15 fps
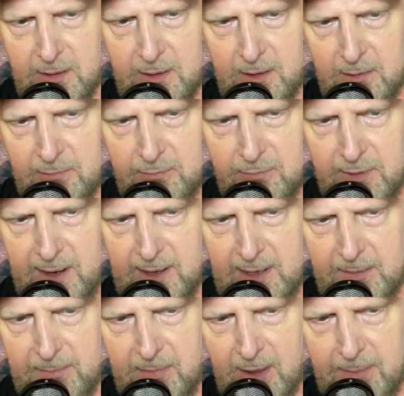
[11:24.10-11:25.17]
It really
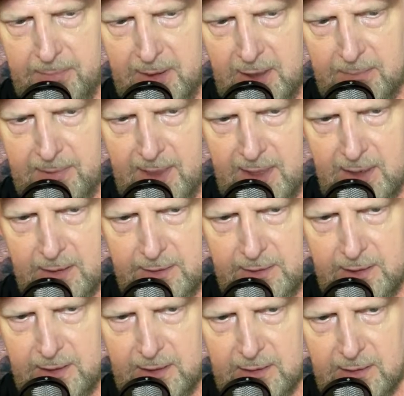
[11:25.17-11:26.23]
might be a bad
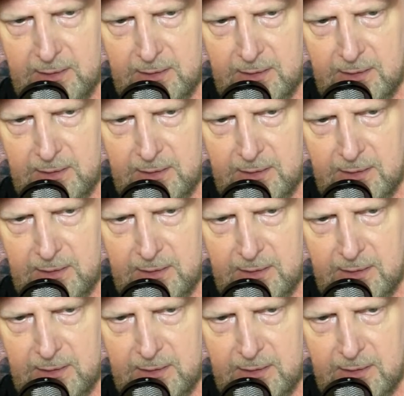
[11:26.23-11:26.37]
idea.